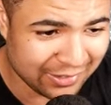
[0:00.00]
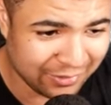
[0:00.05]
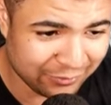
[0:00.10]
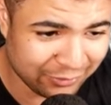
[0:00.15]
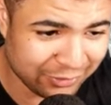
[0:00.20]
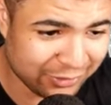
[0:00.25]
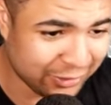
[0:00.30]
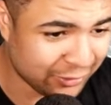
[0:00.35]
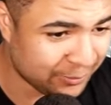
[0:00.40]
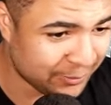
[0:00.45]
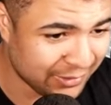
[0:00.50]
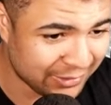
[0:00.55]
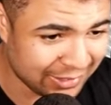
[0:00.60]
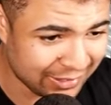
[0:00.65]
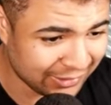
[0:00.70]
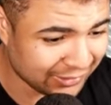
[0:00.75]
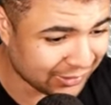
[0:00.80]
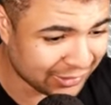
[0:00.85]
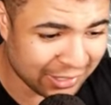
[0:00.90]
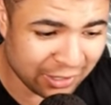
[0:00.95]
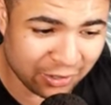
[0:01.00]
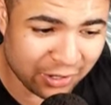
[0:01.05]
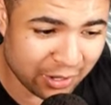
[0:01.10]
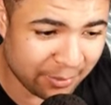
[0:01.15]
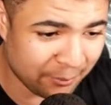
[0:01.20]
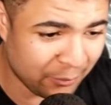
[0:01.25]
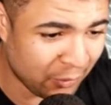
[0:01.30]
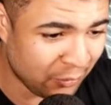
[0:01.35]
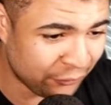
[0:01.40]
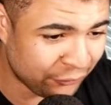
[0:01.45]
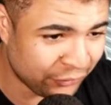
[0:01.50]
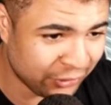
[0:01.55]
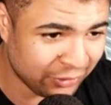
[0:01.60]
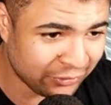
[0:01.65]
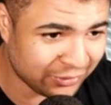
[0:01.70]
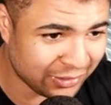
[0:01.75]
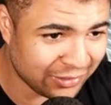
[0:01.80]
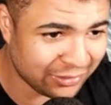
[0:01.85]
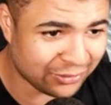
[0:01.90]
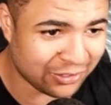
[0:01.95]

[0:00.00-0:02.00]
it just means i need to cook up more fusions